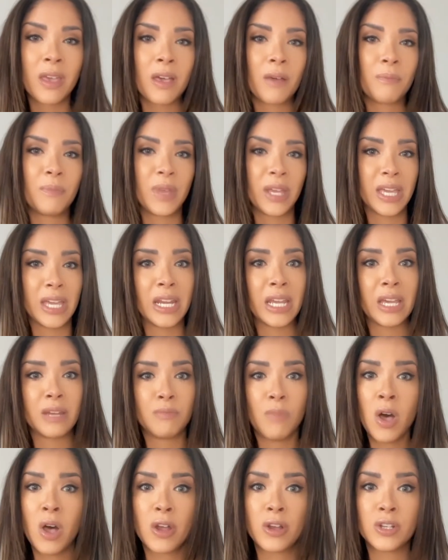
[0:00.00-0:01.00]
Beginning in
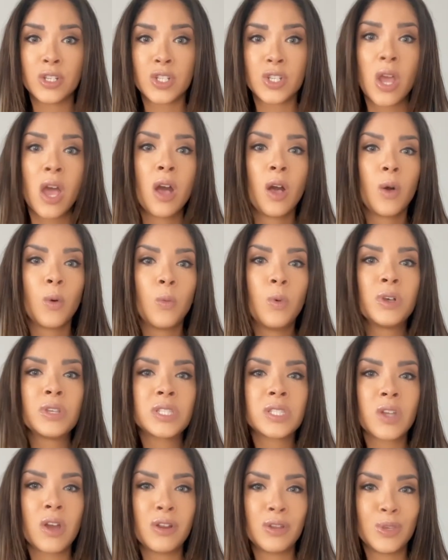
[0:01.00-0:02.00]
March, we'll
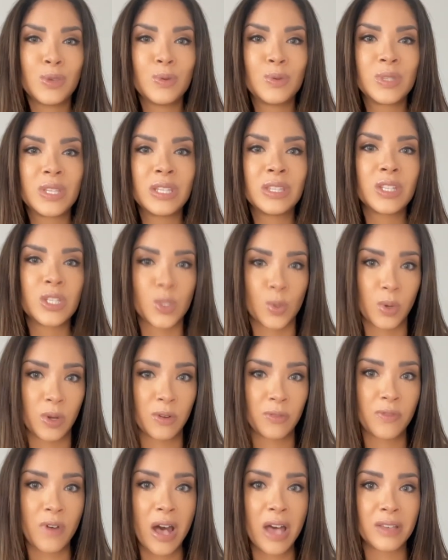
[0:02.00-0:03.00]
start using the Twitter
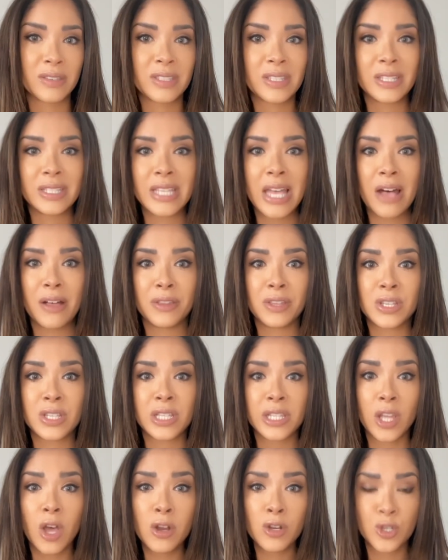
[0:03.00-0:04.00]
files to tell this
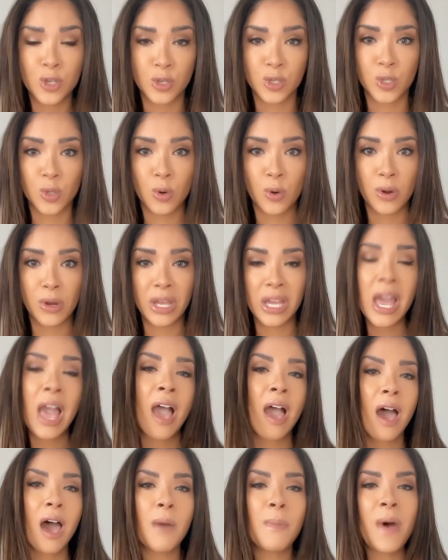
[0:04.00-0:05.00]
larger story
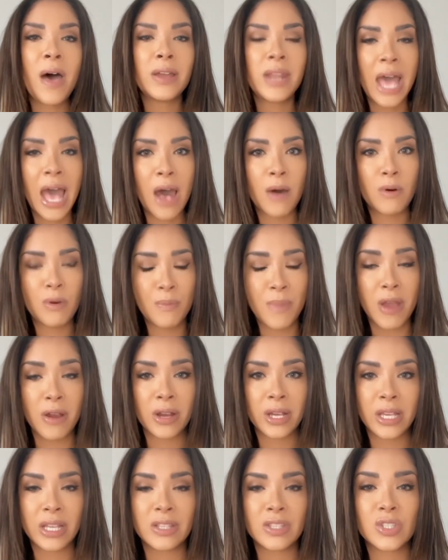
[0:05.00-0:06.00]
about how
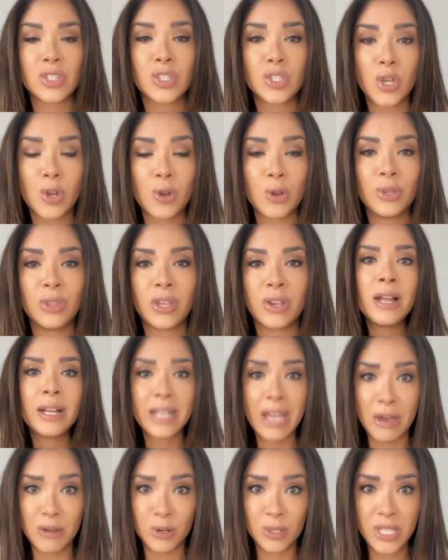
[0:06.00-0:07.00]
Americans turn their
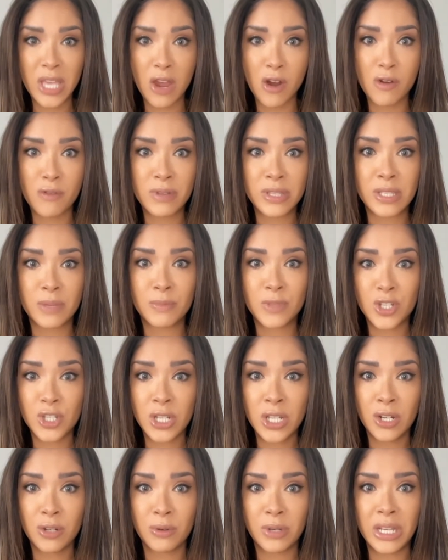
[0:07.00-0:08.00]
counterterrorism
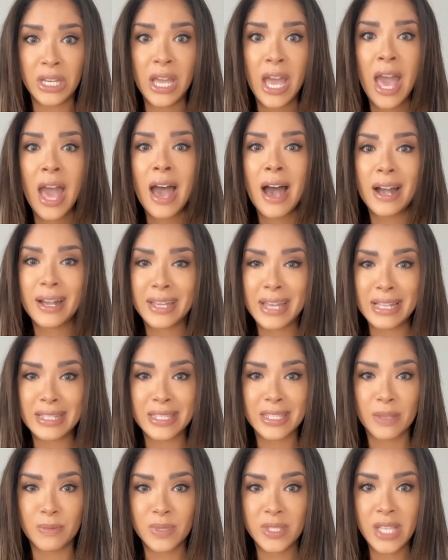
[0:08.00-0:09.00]
machinery against
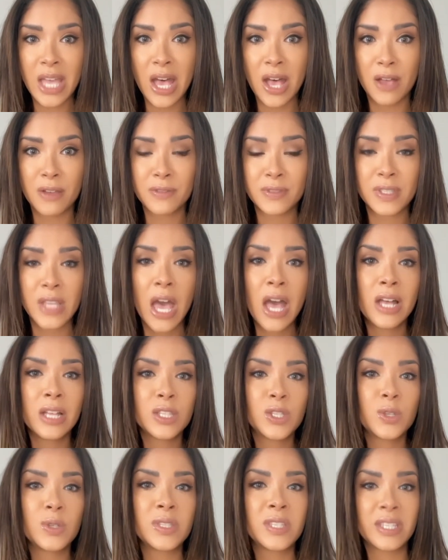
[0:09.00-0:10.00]
themselves
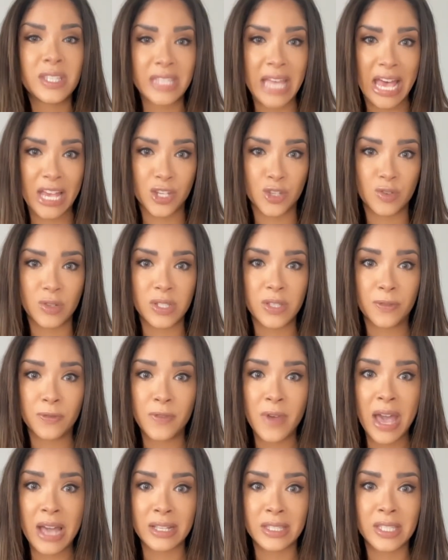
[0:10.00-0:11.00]
to disastrous
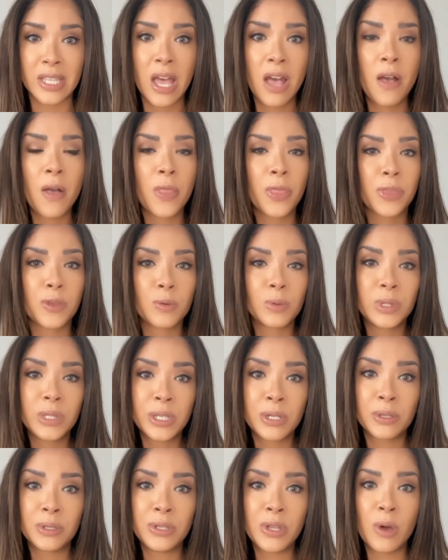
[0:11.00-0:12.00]
effect through
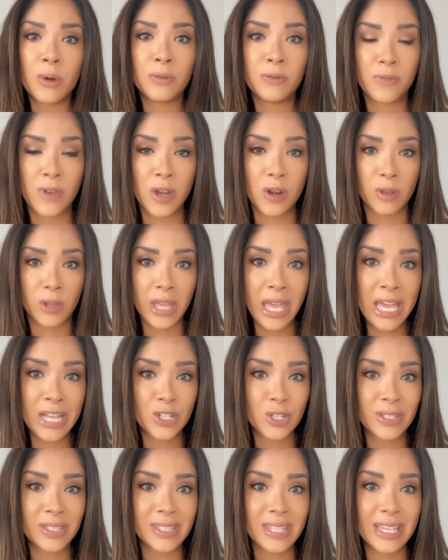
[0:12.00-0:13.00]
little known federal
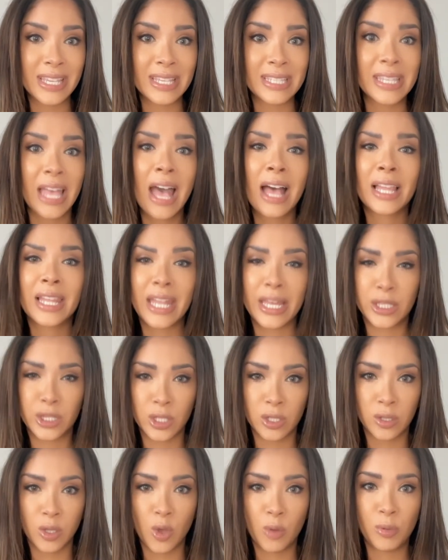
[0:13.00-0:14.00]
agencies like the
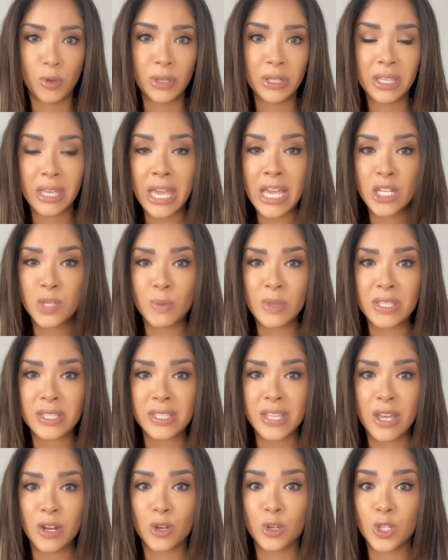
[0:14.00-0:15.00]
Global Engagement
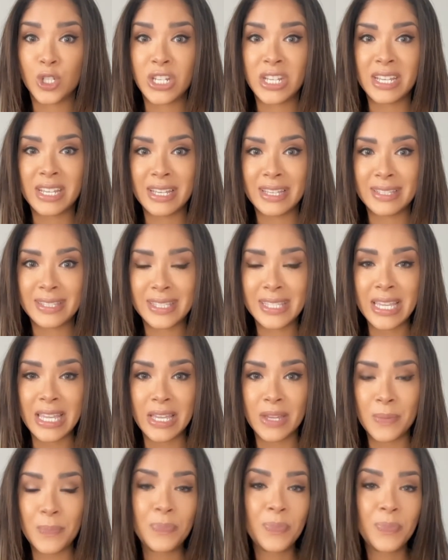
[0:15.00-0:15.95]
Center, GEC.